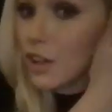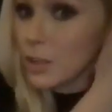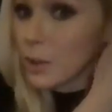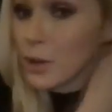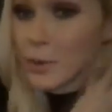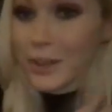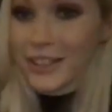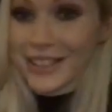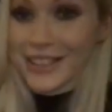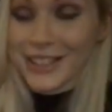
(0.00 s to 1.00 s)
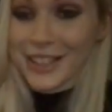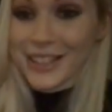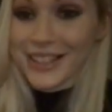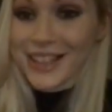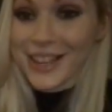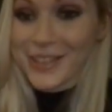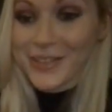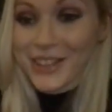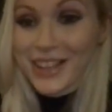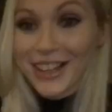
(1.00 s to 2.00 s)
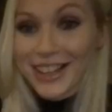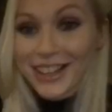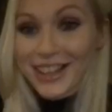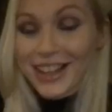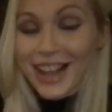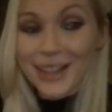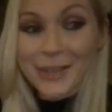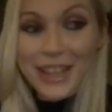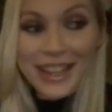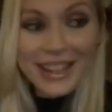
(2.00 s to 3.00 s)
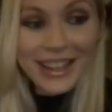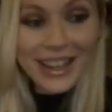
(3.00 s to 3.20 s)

the moment, because the Academy